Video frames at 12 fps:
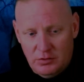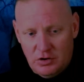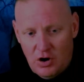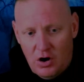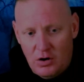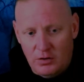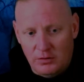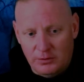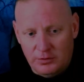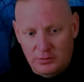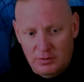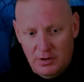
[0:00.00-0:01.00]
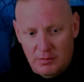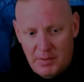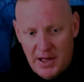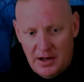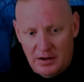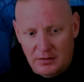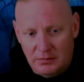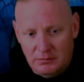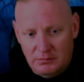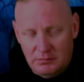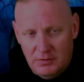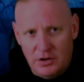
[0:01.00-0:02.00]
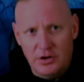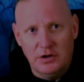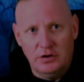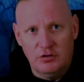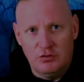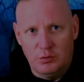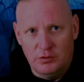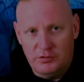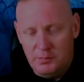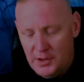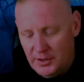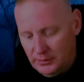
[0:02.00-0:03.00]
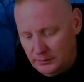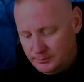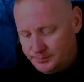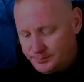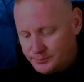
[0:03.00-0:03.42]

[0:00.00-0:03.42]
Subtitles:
called about an unusual smell,